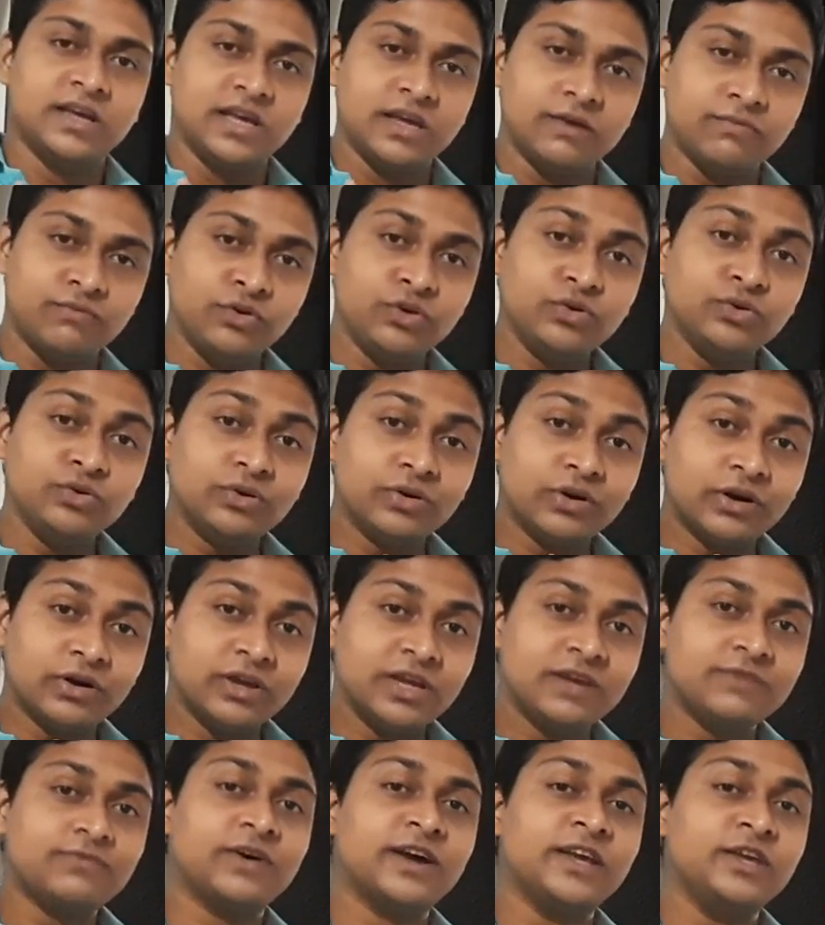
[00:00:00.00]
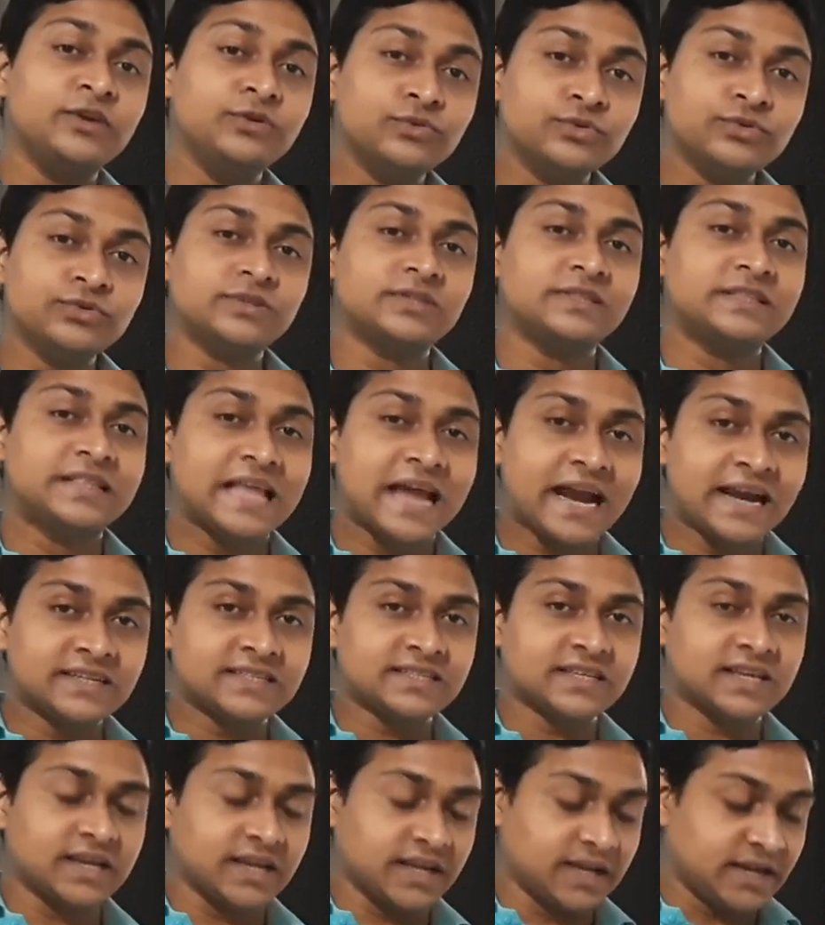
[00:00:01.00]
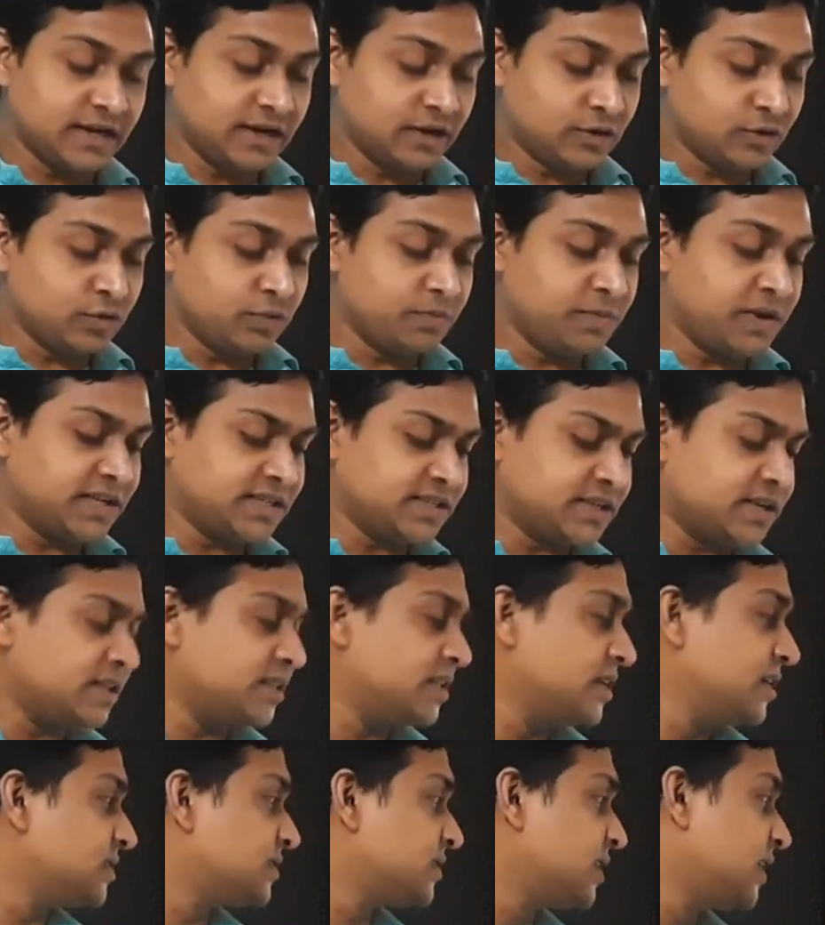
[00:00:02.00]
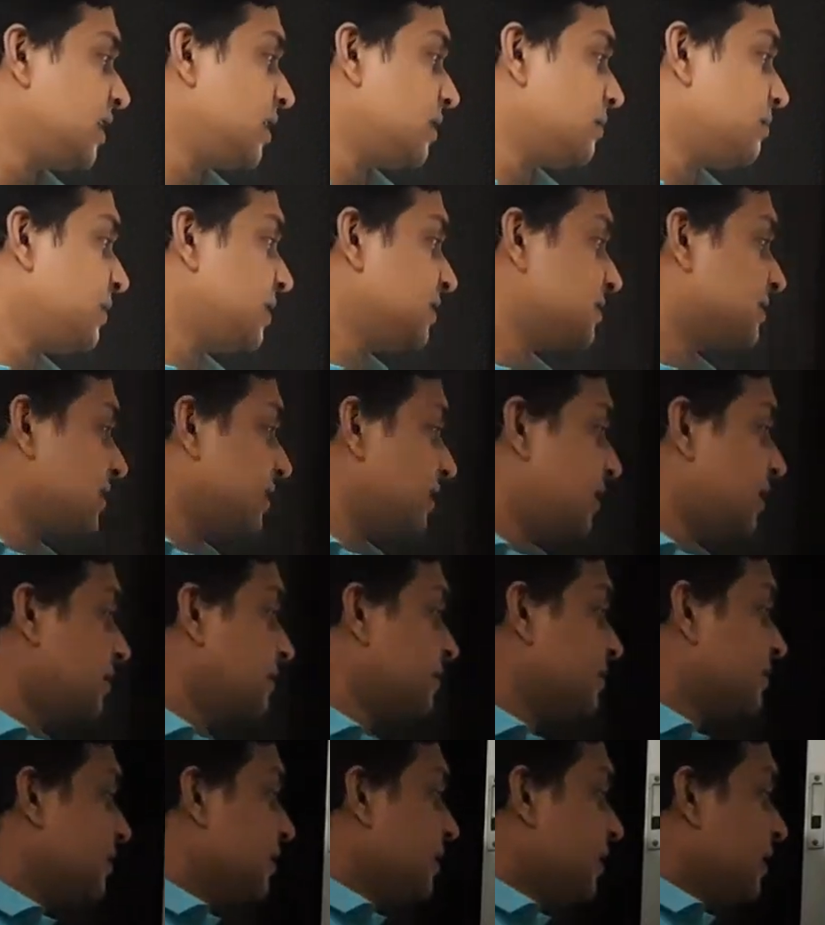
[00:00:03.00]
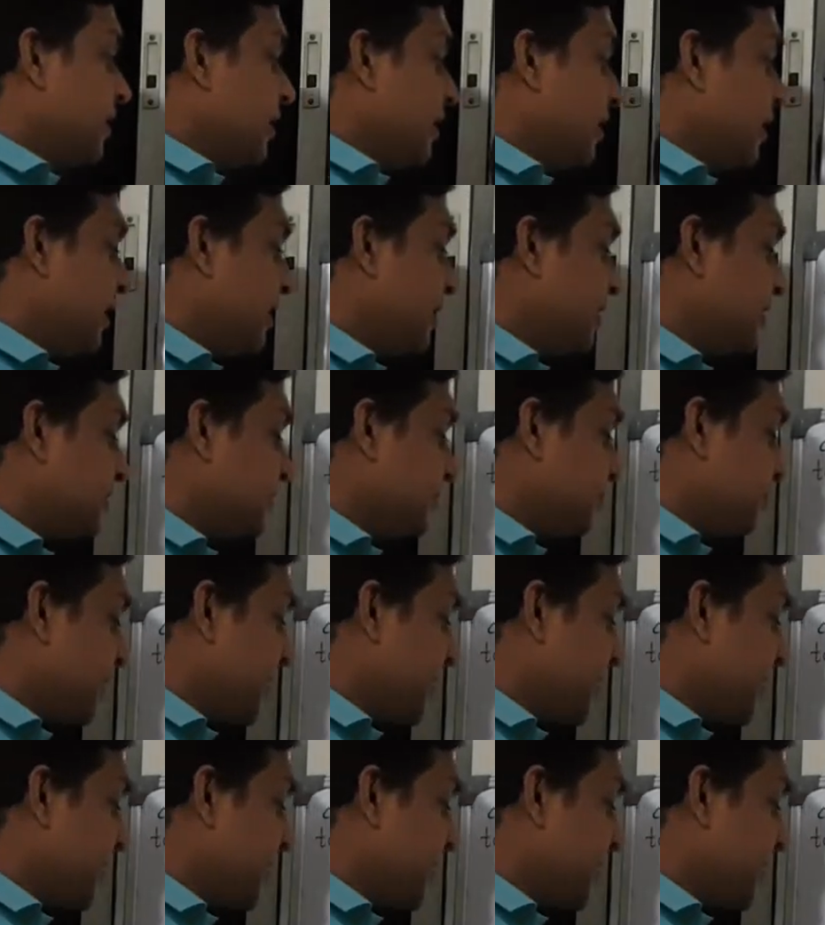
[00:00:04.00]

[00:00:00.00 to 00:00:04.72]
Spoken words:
if I use that scale to measure this, it may say it is